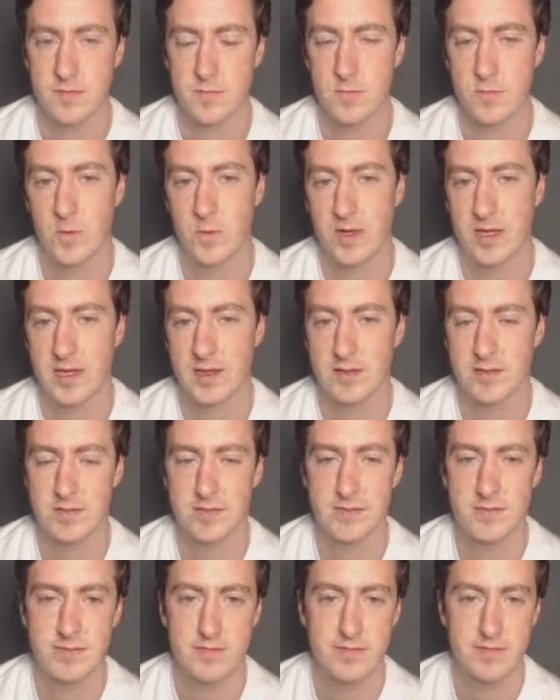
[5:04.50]
Well,
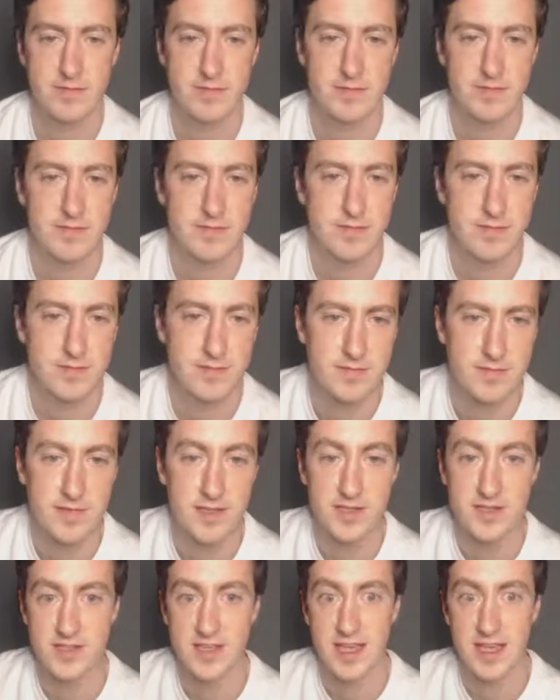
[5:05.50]
you
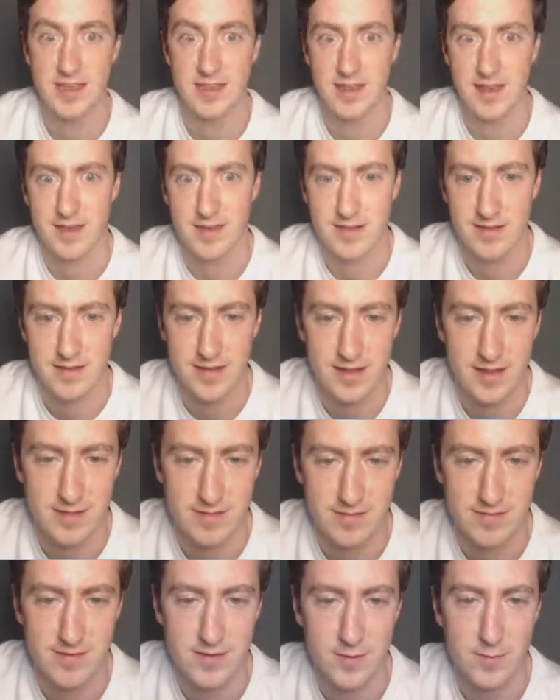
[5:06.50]
say that, and
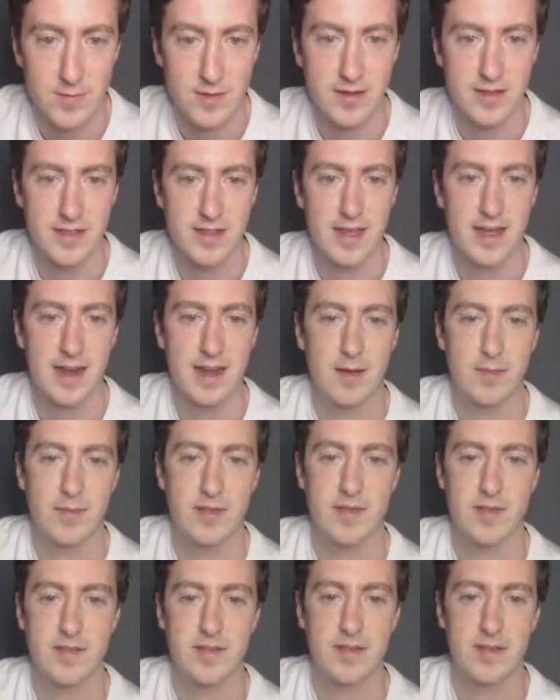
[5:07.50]
then something like that
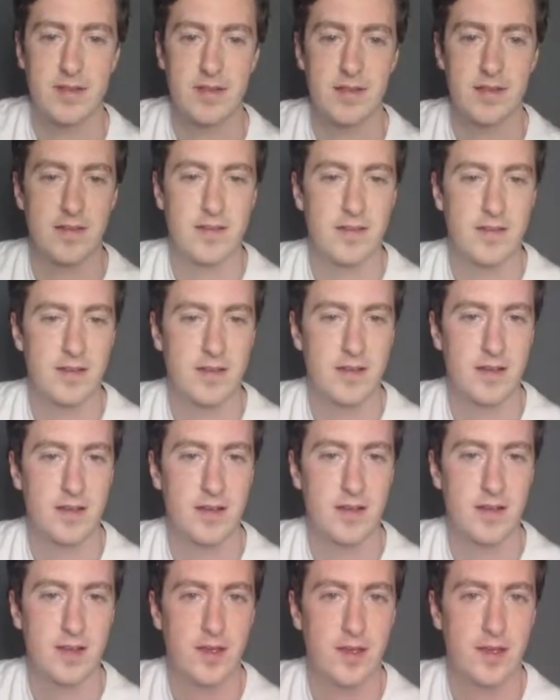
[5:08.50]
happens, and
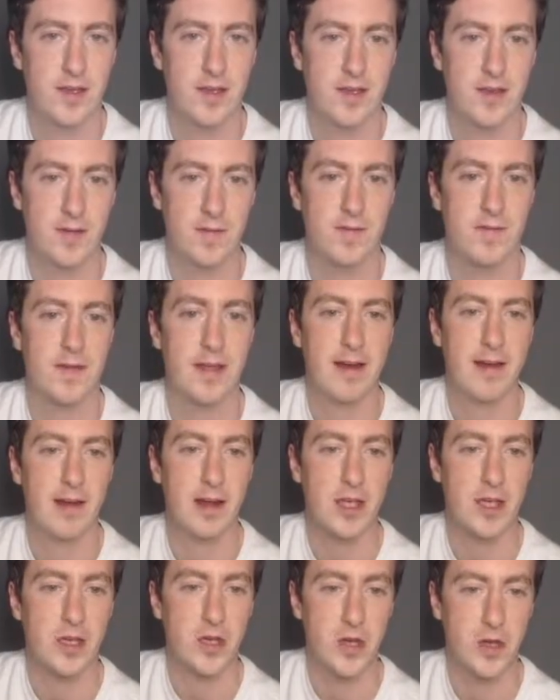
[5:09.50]
you're fairly
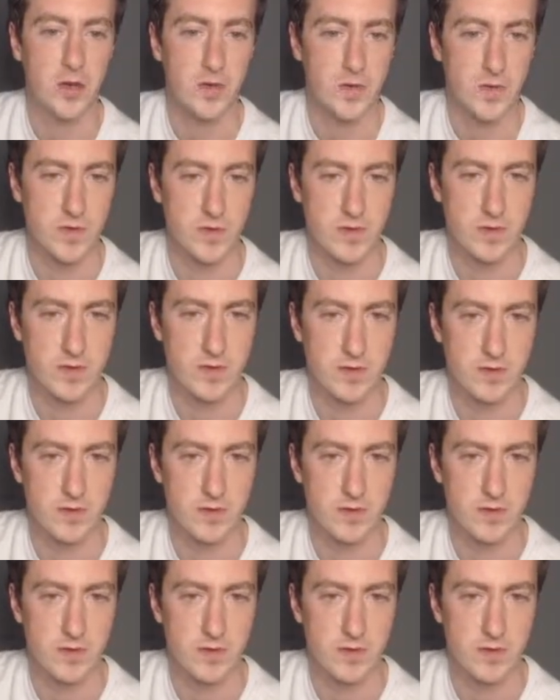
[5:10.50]
goosed.